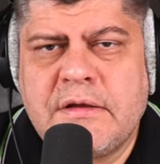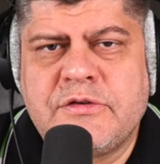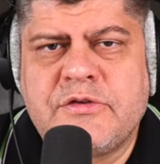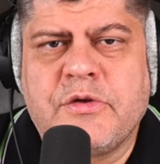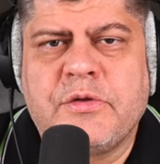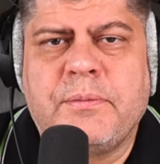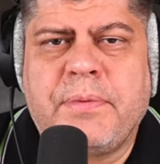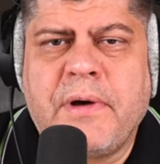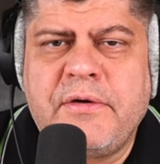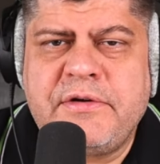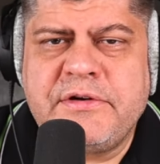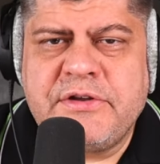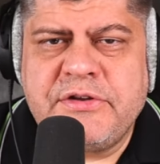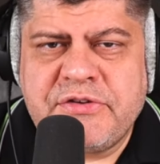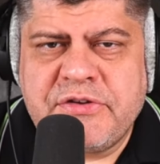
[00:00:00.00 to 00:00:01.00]
So the
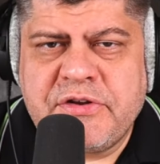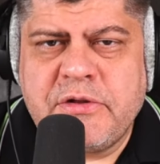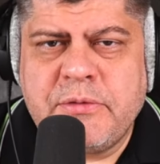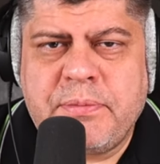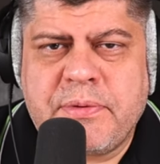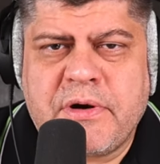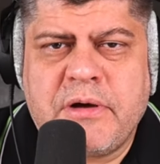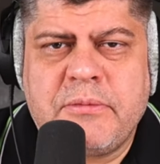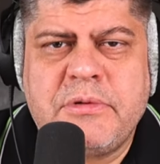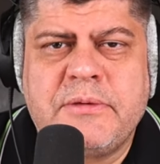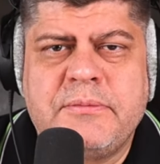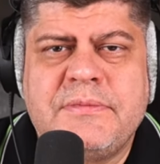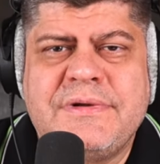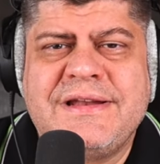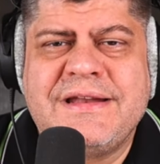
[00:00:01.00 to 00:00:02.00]
poverty is still a
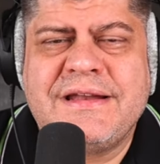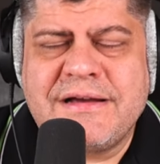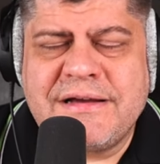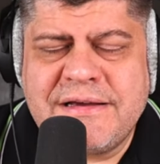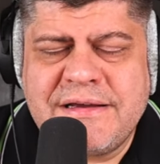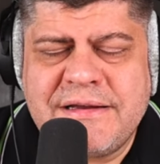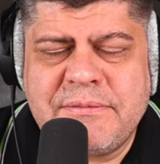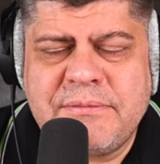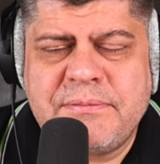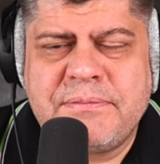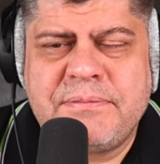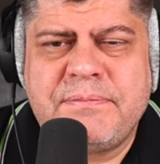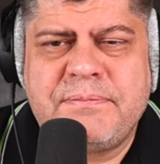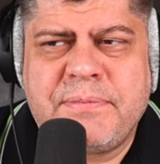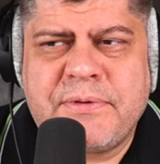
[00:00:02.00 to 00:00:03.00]
problem. Nine
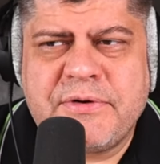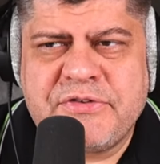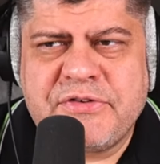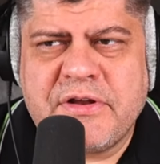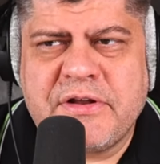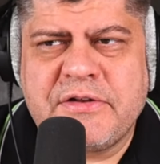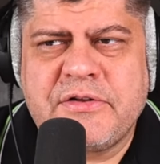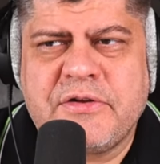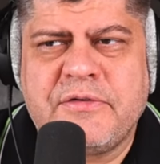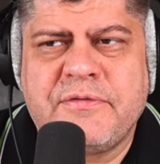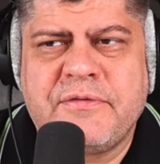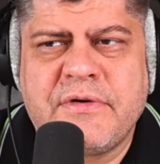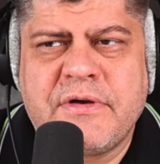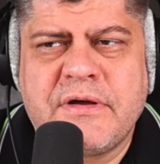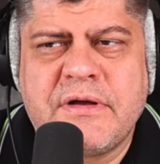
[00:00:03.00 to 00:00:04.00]
percent
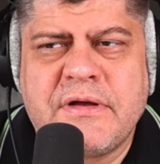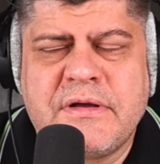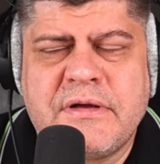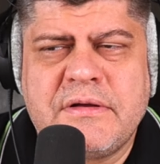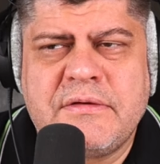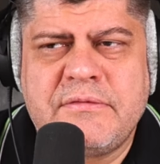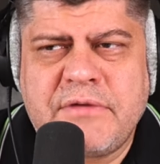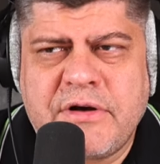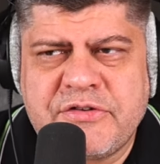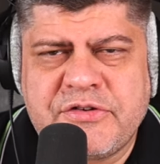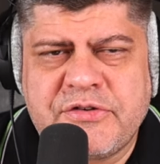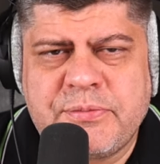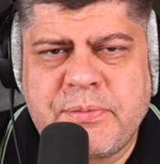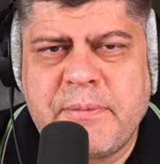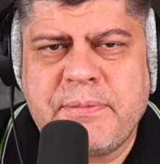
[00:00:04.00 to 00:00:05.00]
of uh,
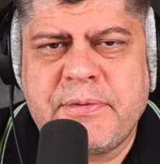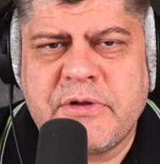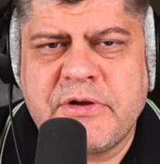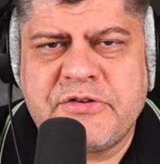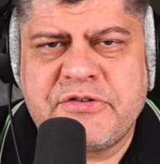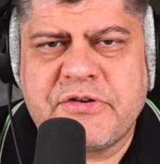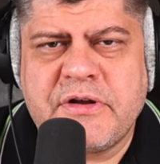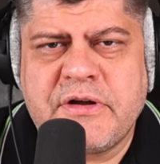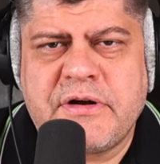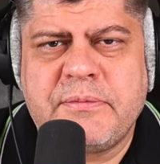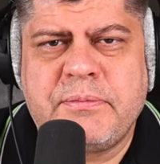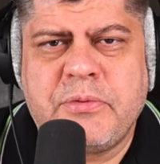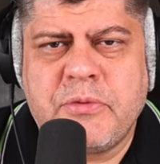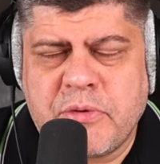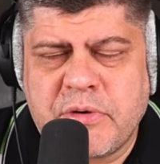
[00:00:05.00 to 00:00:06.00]
Russia's population
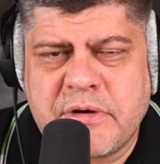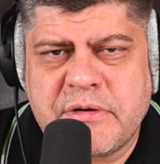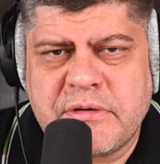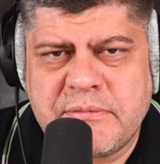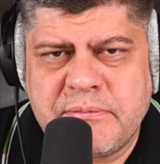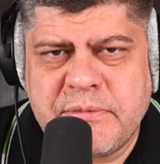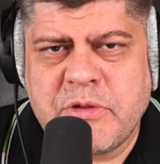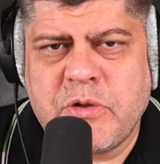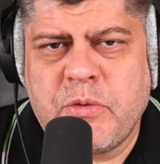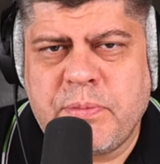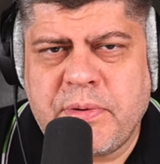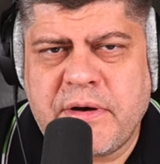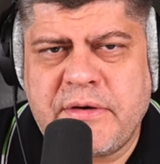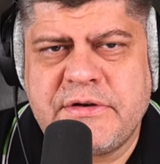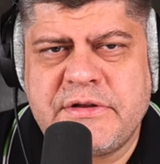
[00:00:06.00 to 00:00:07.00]
are poor, below
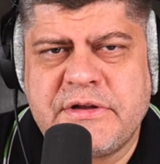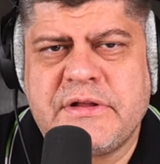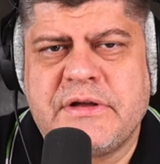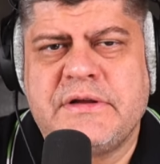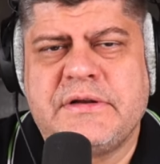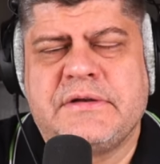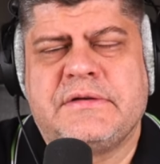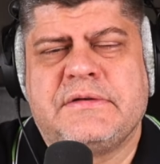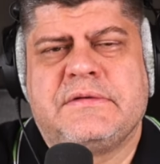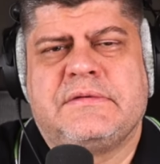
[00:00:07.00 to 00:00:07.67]
poverty line,